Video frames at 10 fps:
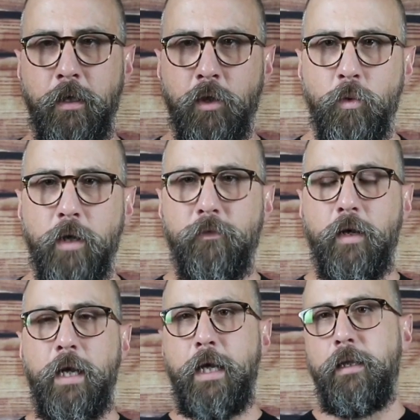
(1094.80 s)
One of our
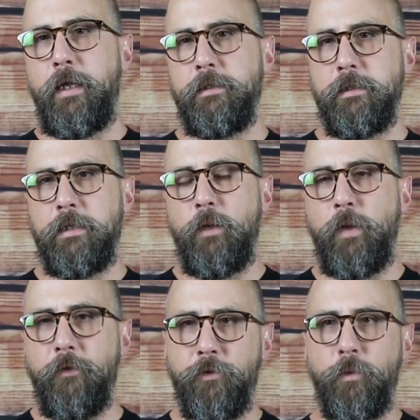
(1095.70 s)
guidelines is that we
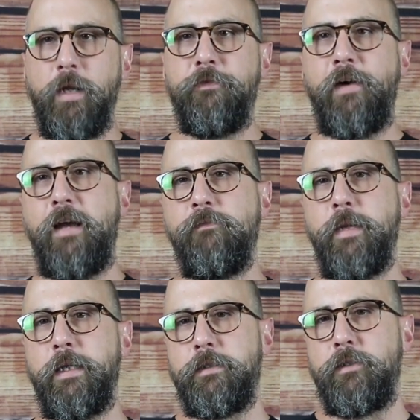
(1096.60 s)
have 3 to 5
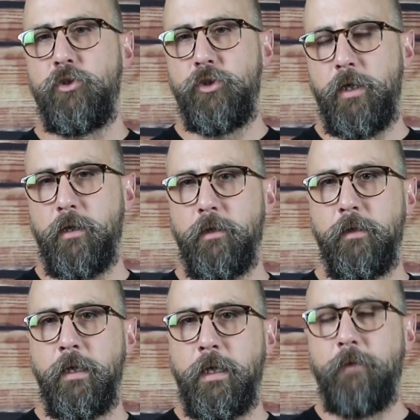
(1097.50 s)
minutes to share.
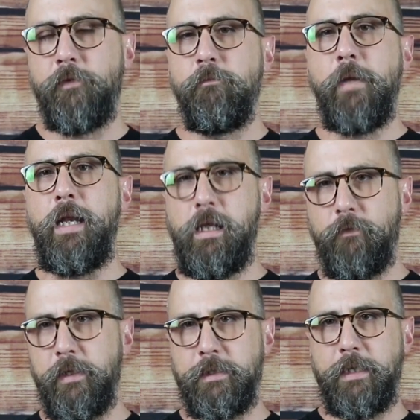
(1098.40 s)
And for many of
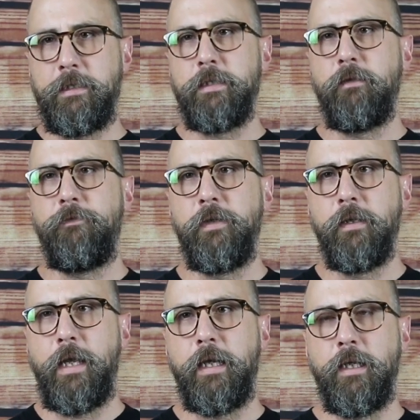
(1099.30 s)
us, that doesn't feel
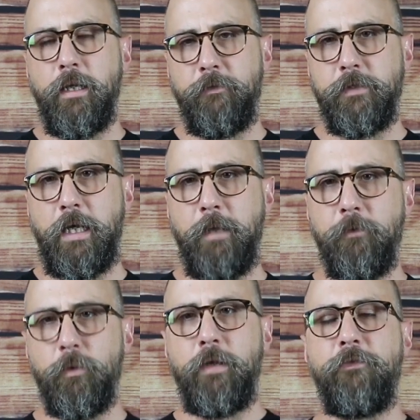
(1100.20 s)
like enough time.
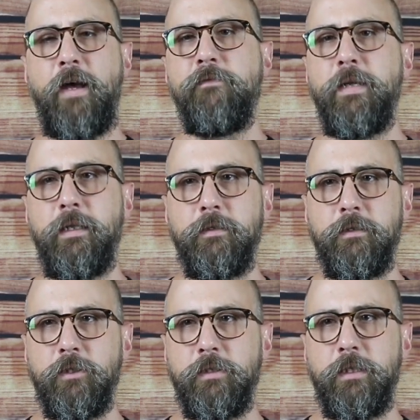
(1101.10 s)
3 to 5 minutes
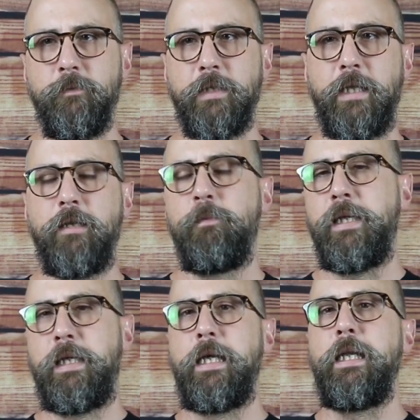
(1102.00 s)
just seems like the
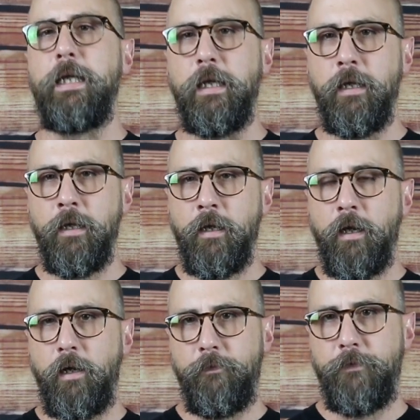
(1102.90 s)
beginning
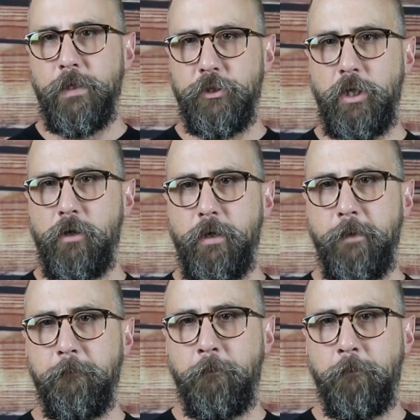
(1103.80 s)
of the sharing.